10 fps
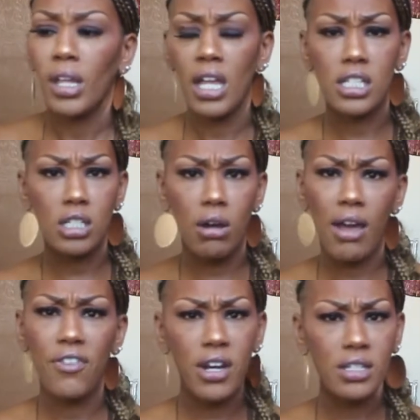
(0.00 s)
And so
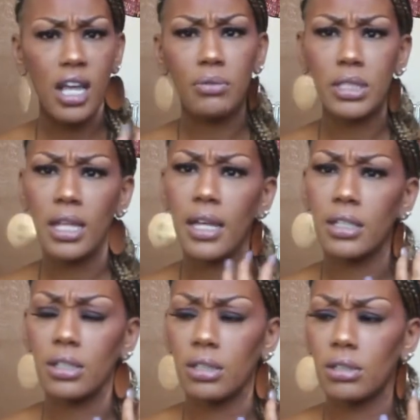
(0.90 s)
at first I was
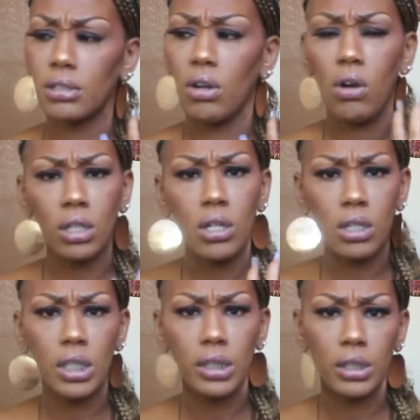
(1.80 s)
like, hold on,
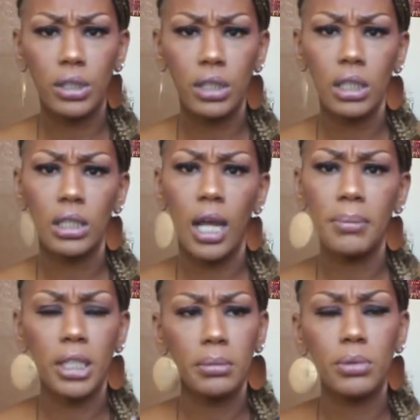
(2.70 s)
hold on, hold on.
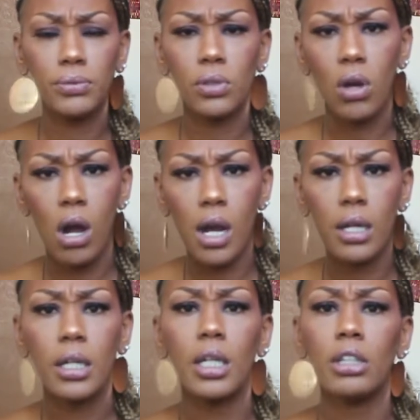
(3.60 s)
I'm gonna move the
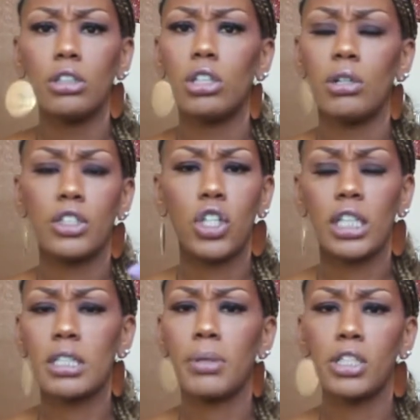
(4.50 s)
car, you know, and try
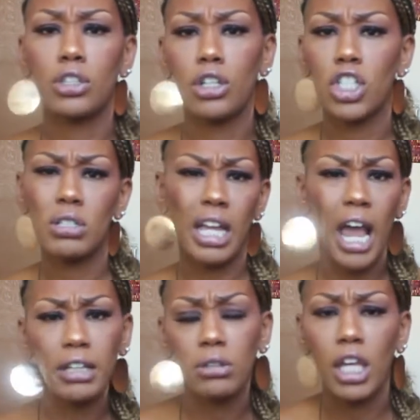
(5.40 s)
to explain to her. She's like,
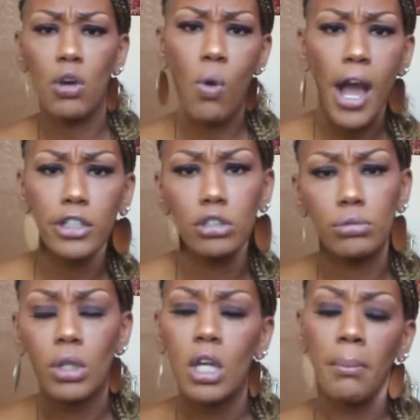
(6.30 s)
I don't care why
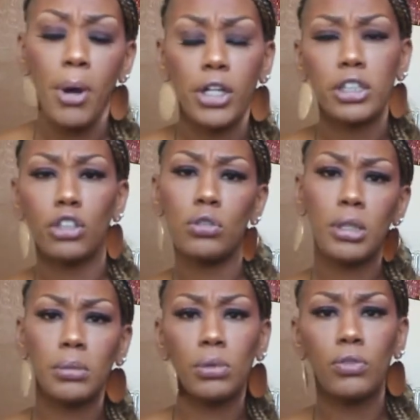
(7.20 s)
you parked there. You
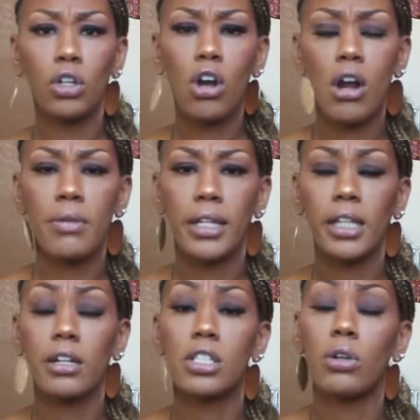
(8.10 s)
better move your car right
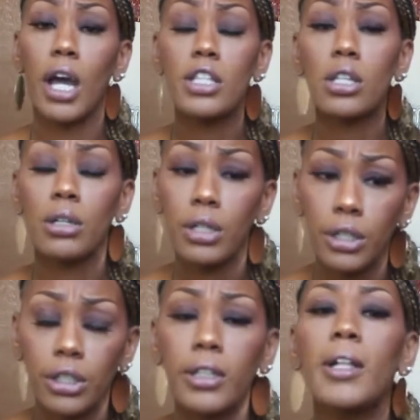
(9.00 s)
now. So I tell
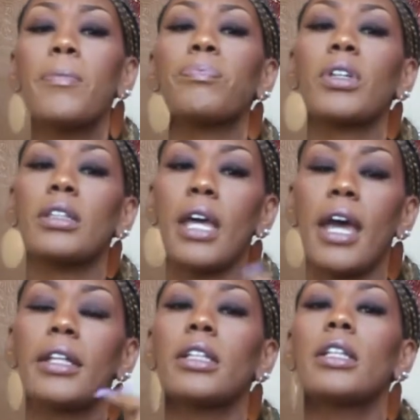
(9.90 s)
her
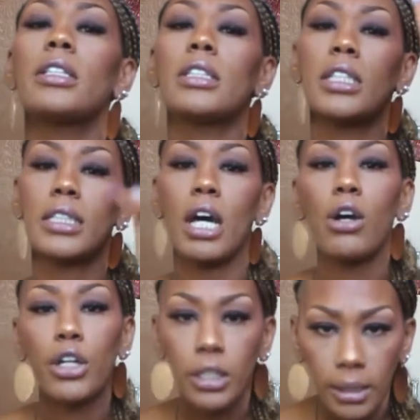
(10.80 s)
that to tell
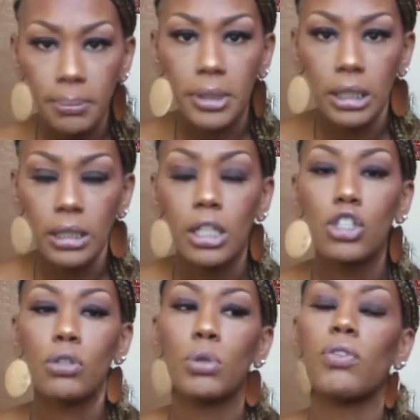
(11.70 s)
her company
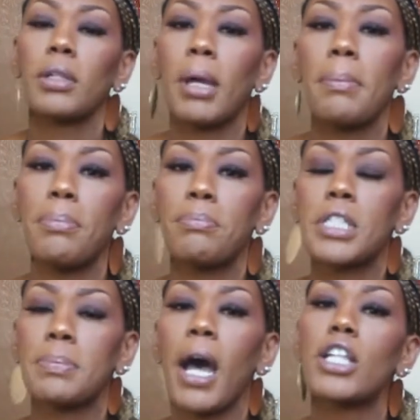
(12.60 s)
to move out of my
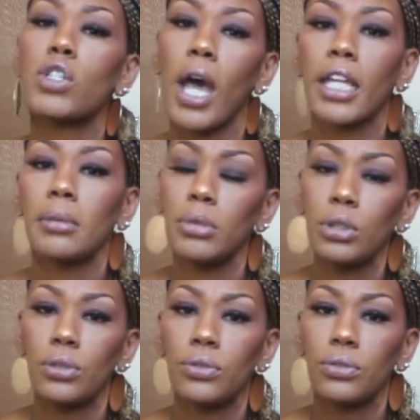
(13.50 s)
spot so I can
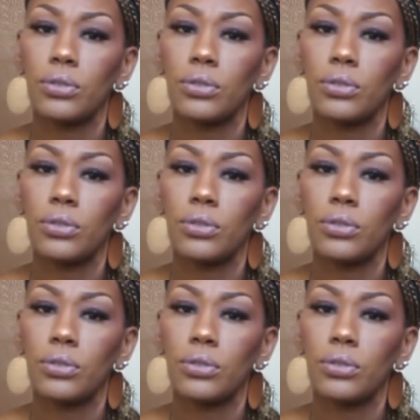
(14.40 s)
move.